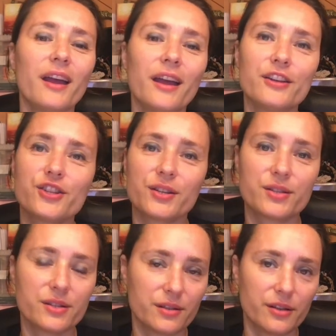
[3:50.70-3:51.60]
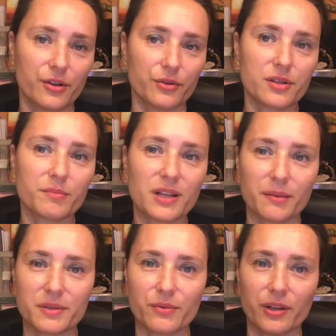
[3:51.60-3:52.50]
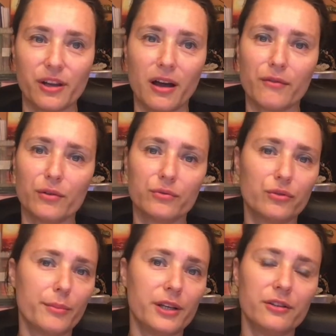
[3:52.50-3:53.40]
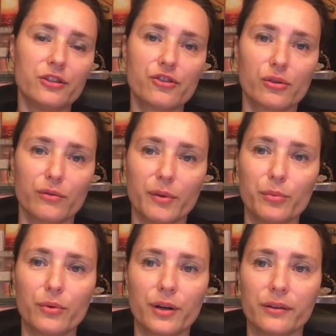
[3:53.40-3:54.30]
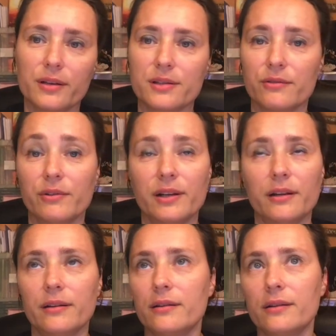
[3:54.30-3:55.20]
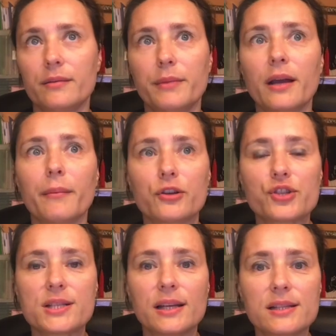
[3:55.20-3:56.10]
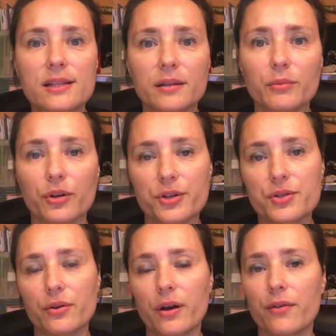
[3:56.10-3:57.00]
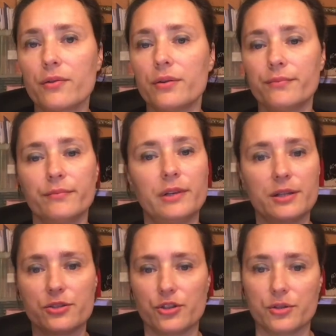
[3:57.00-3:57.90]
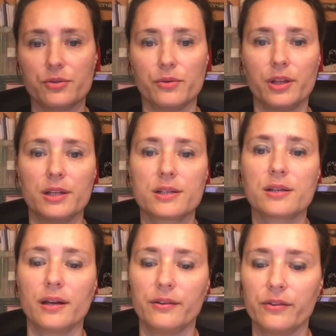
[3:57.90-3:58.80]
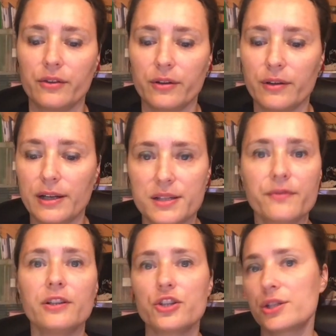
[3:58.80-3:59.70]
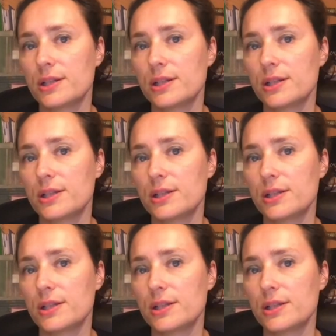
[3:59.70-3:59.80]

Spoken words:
It just, you know, sometimes when you have too many editions of a book, it doesn't really make much sense anymore. So I thought, let's just do this and let's finish the